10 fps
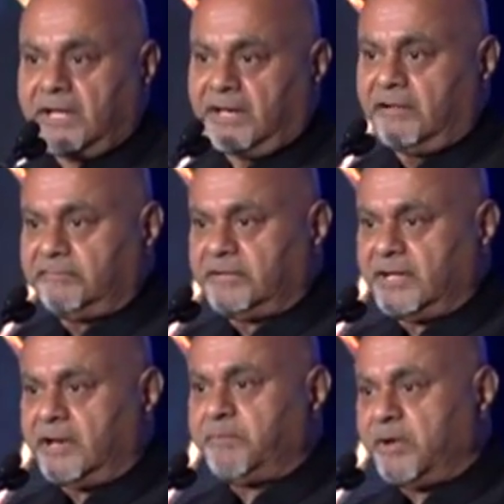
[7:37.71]
And Premier,
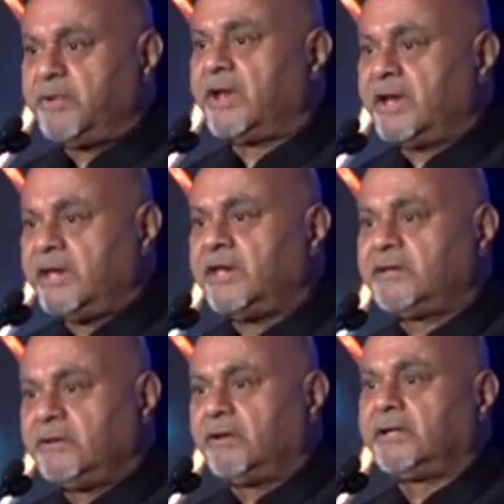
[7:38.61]
I need your
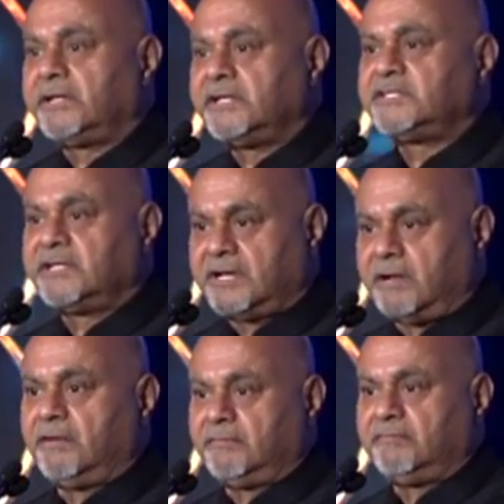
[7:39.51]
attention now,
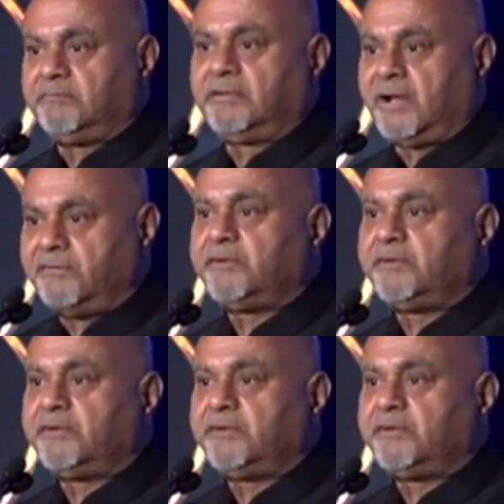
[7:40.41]
100%.